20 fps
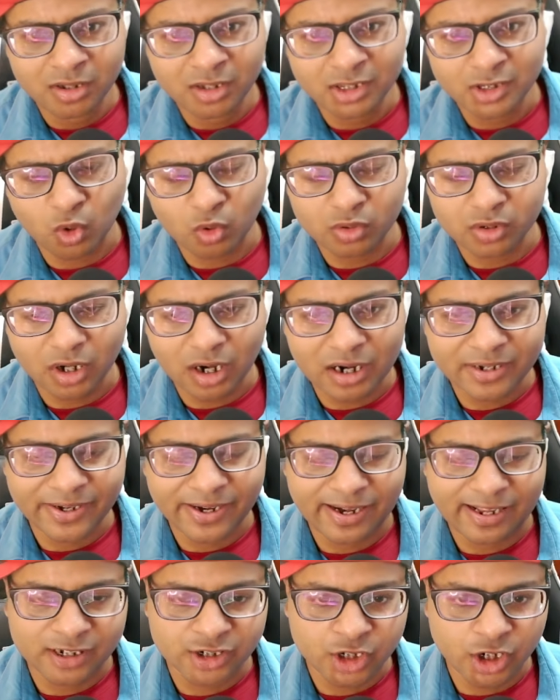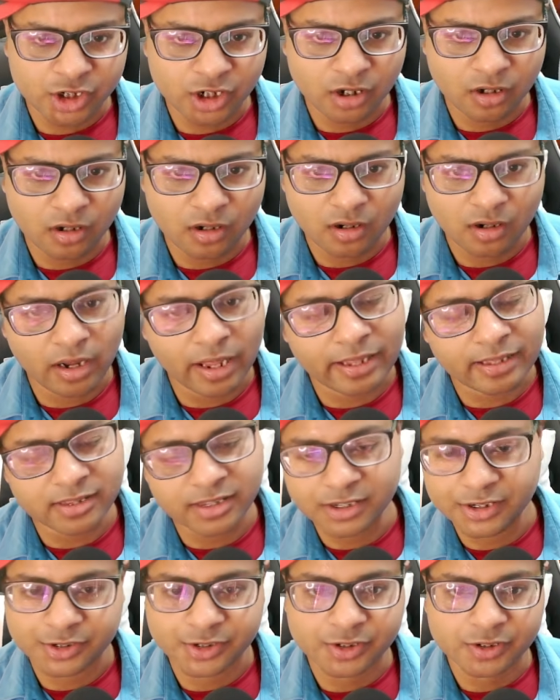Tundra trading station like
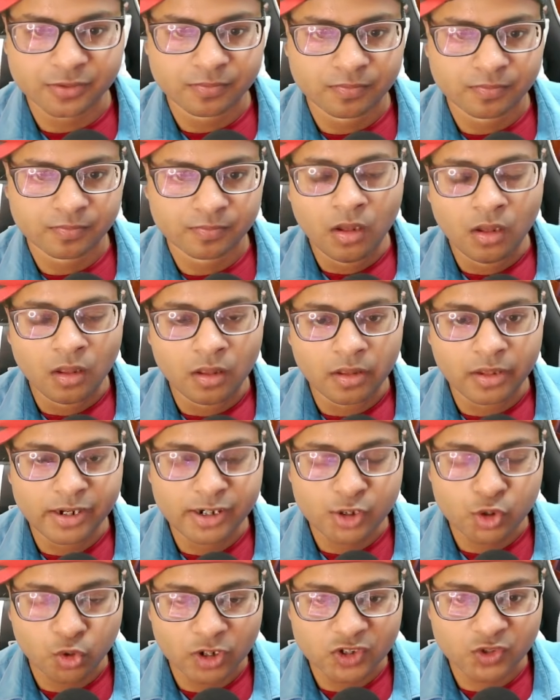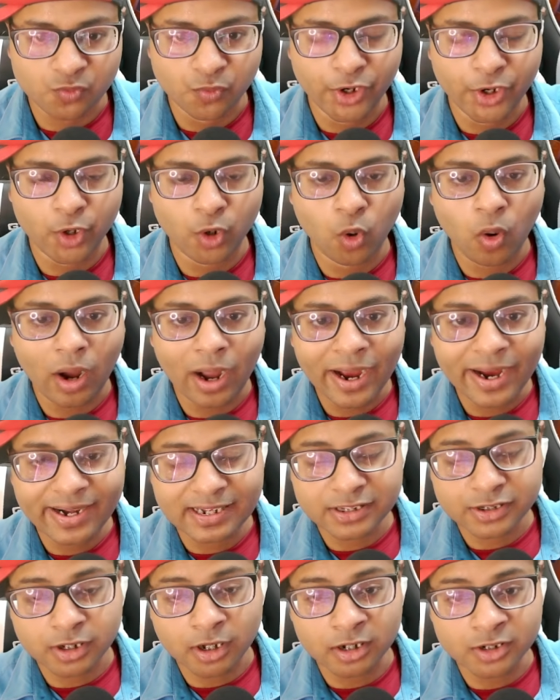this. In today's video, I
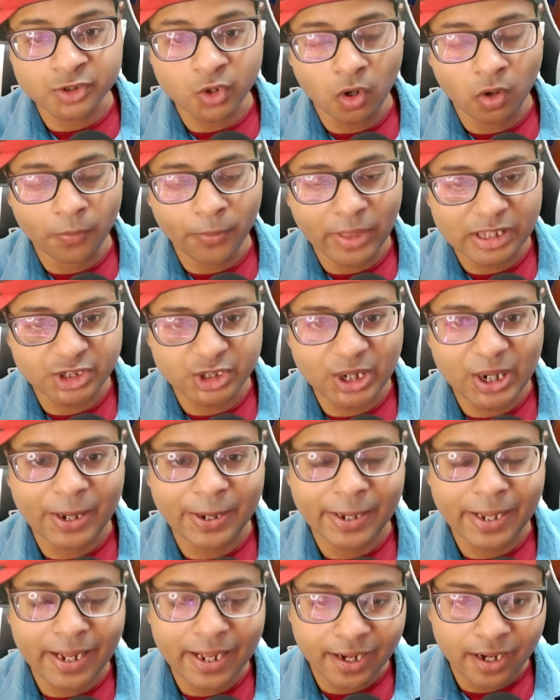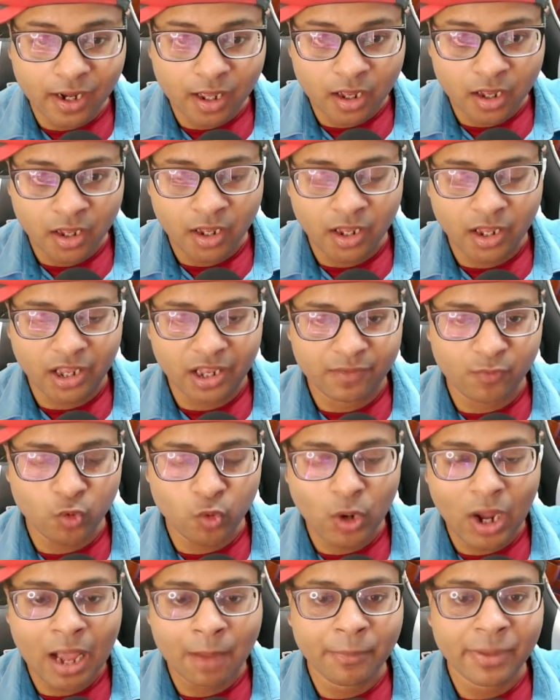discussed on the Gen 10. If
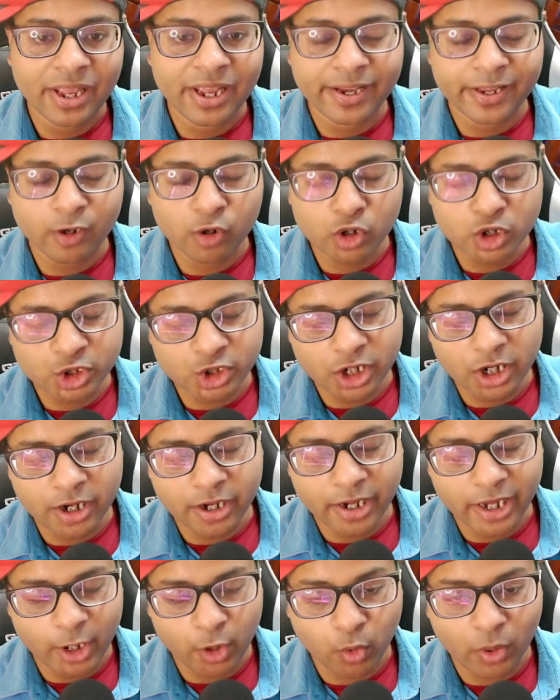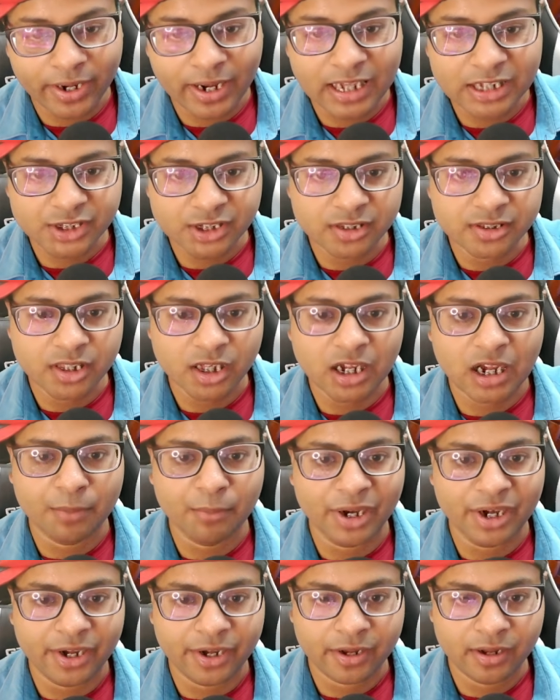you have any question, you can ask in the
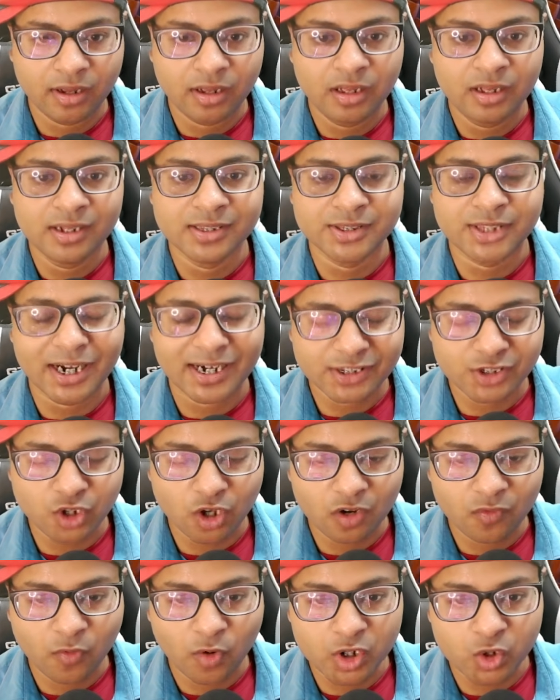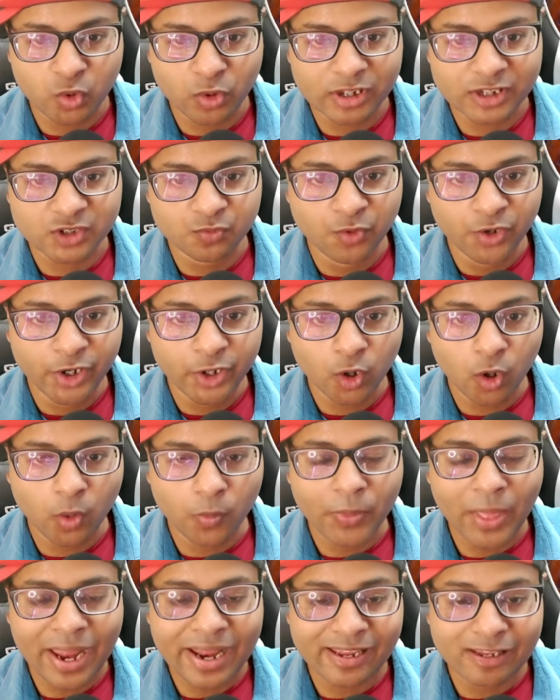comment. That is all for today's video.
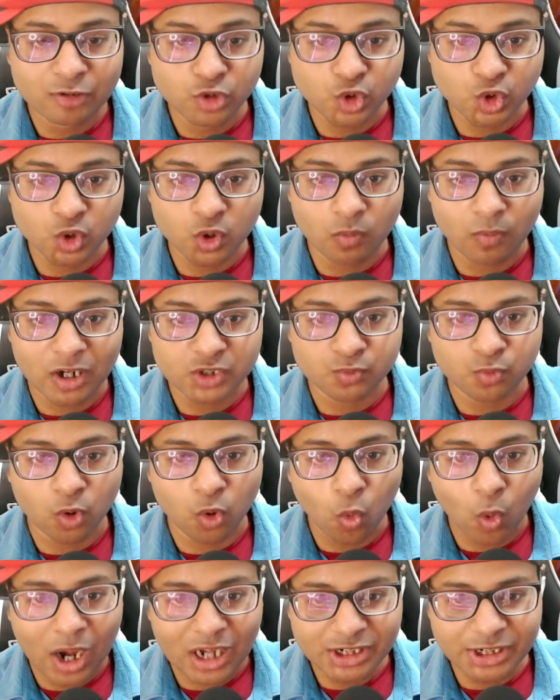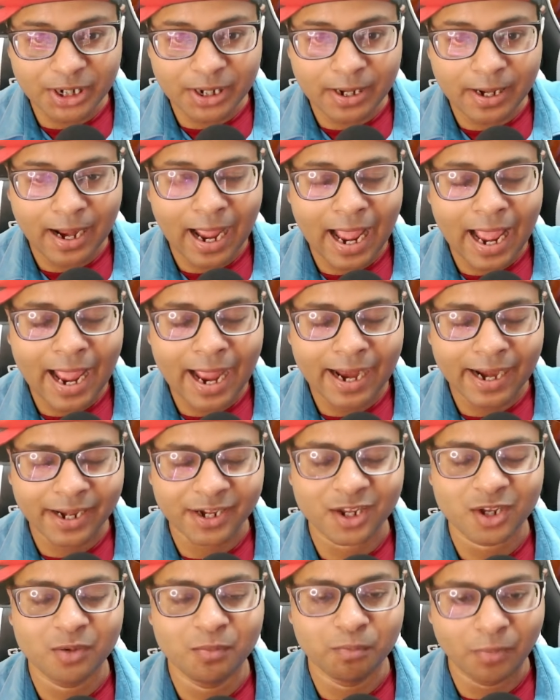Thank you so much for watching
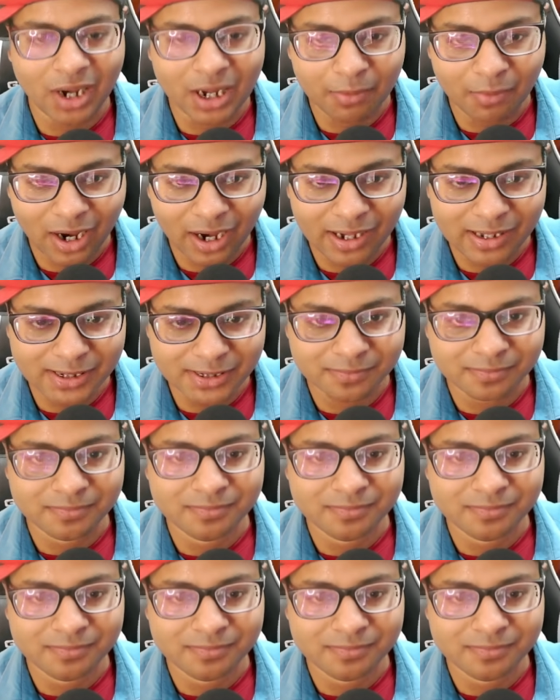and bye bye.